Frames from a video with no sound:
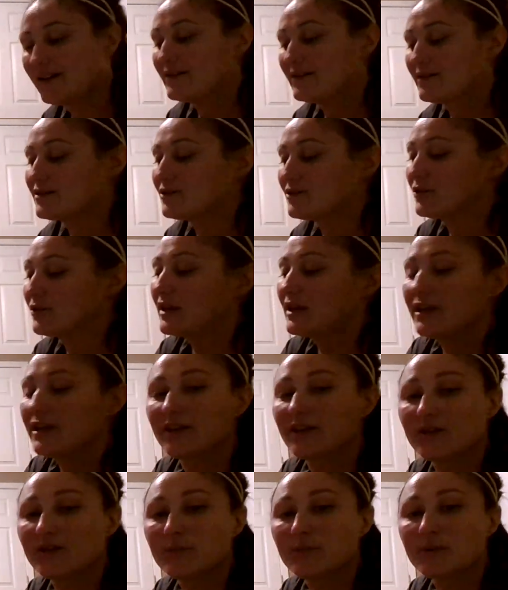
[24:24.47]
So
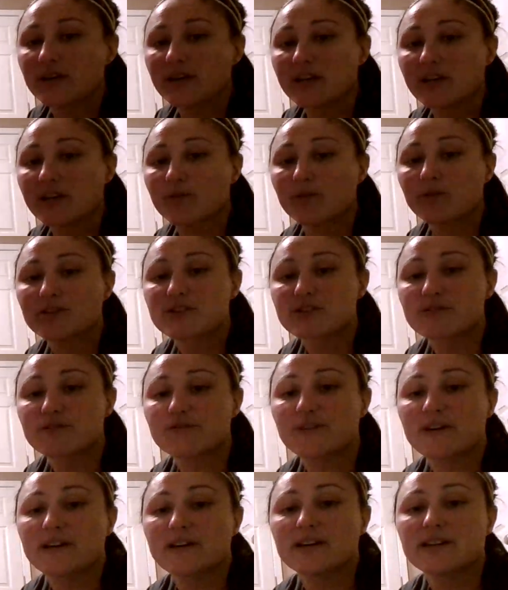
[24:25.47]
either monkey would
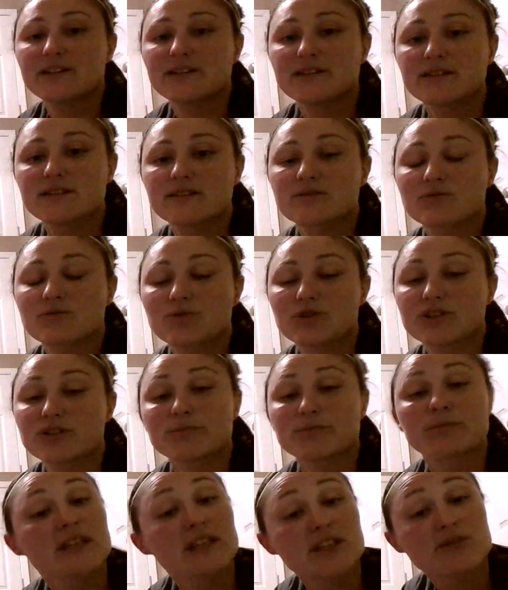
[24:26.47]
suffice, which
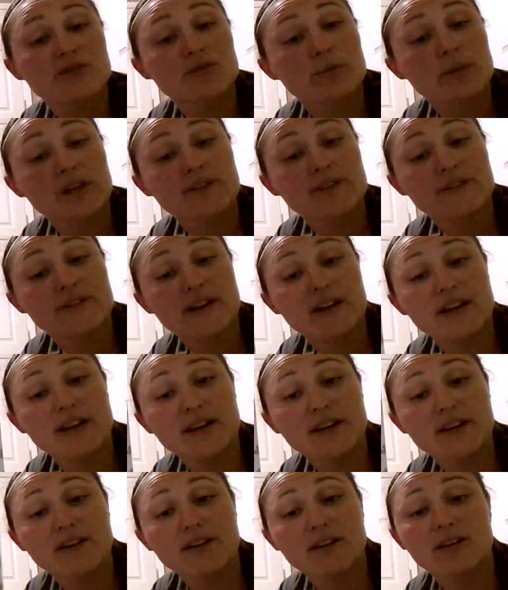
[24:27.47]
means would be
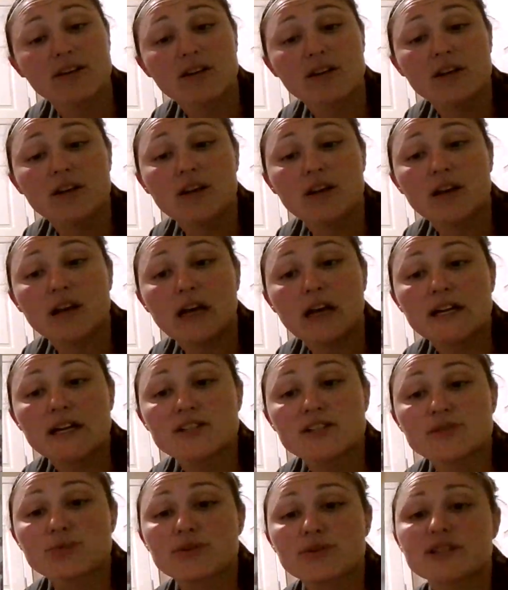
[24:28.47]
fine. I
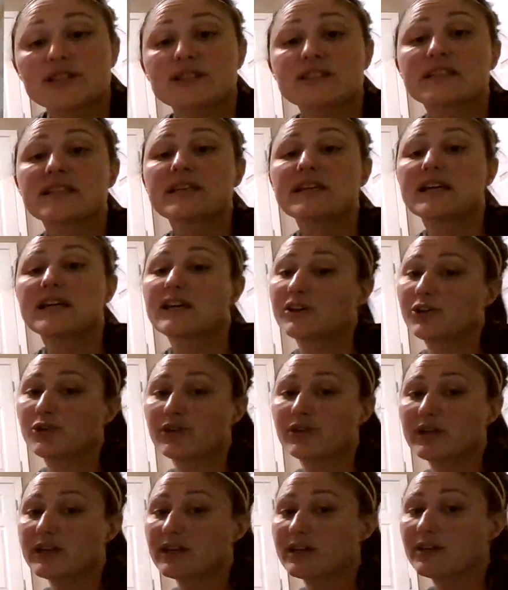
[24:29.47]
just want to see how
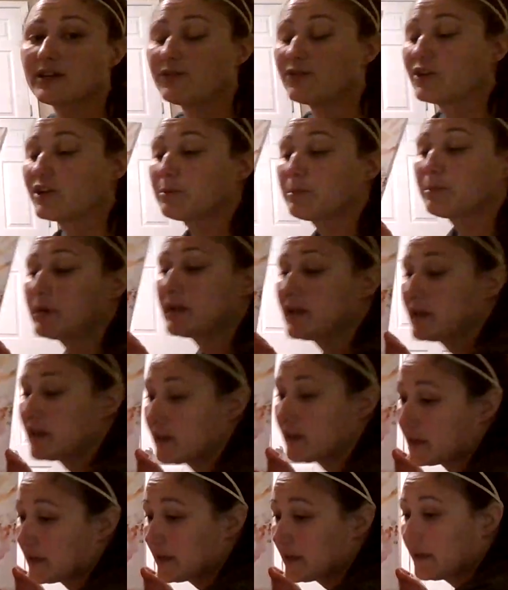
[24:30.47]
creative you can
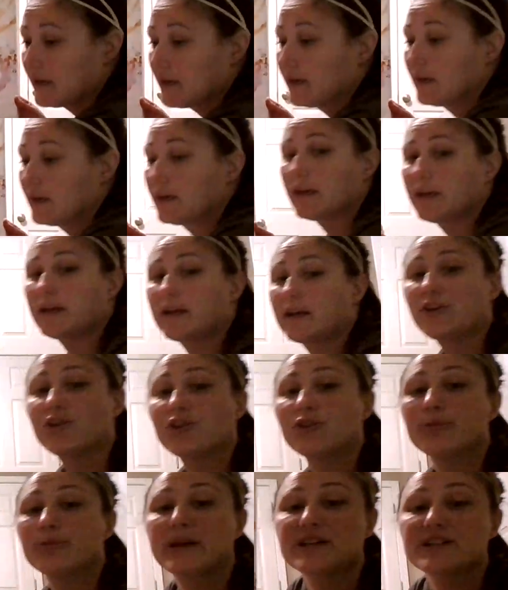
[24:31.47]
be and how your
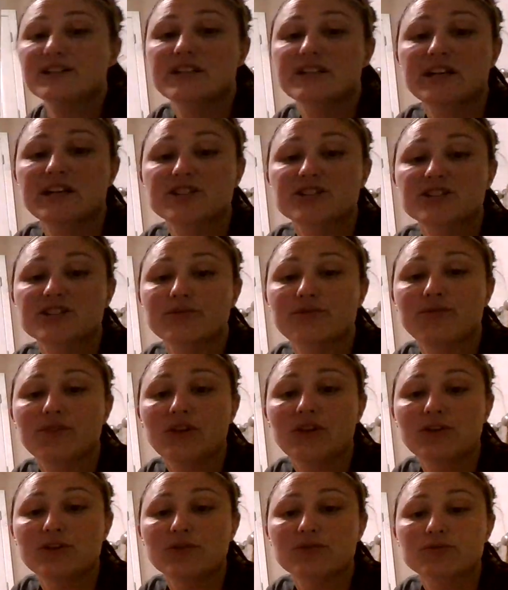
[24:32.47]
imagination
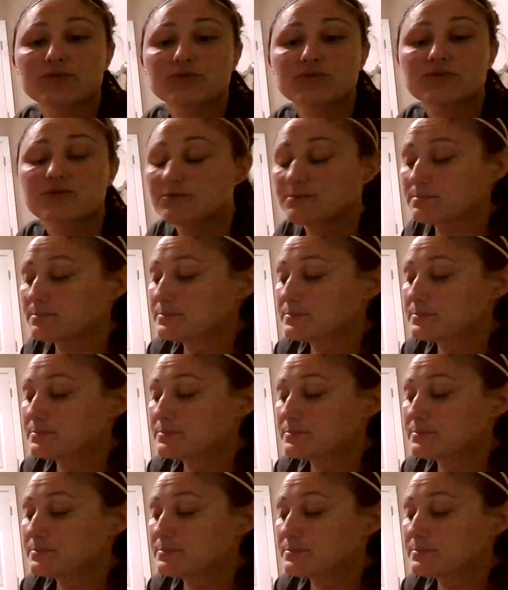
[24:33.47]
flows